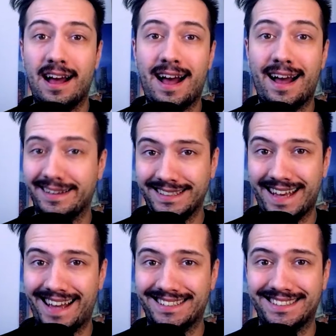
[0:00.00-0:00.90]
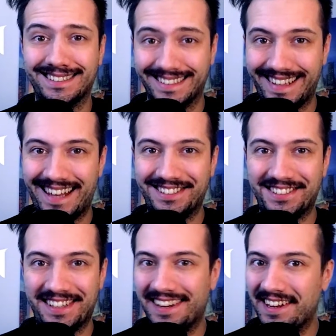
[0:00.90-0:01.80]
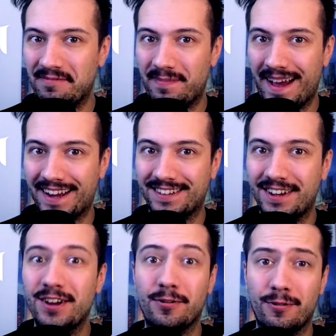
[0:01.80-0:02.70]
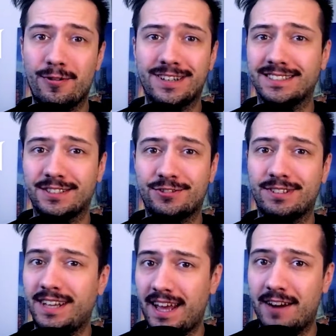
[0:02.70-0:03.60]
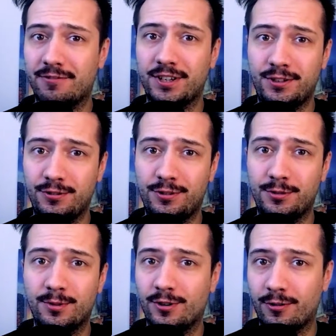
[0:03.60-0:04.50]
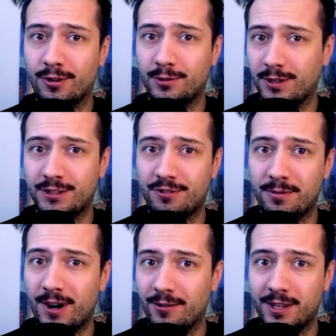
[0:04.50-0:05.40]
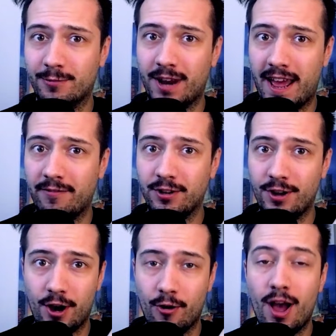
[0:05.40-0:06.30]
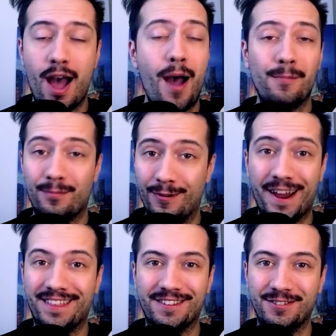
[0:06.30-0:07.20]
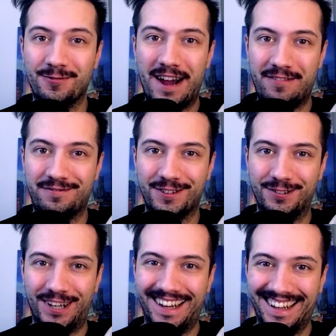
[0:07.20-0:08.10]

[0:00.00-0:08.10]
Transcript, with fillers: Ah, yes, Genshin Impact. Or, as literally every YouTuber or Twitch streamer out there would have you know, Breath of the Waifu.